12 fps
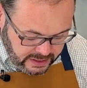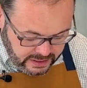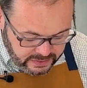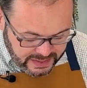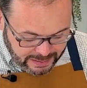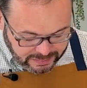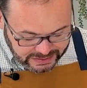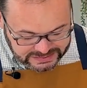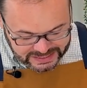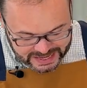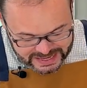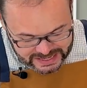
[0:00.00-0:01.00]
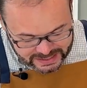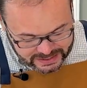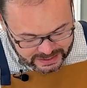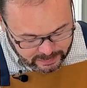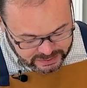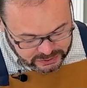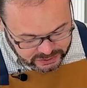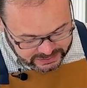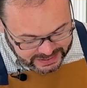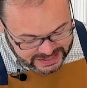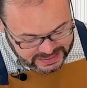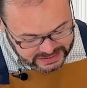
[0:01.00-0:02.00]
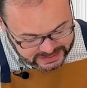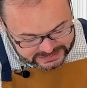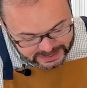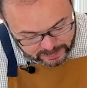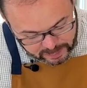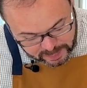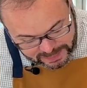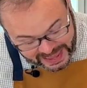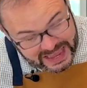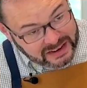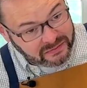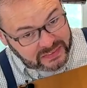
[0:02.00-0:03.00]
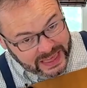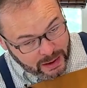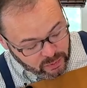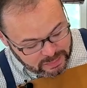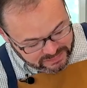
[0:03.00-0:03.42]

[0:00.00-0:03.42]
Then I'm going to take it and I'm going to turn it like this. I'm going to put my hand flat with my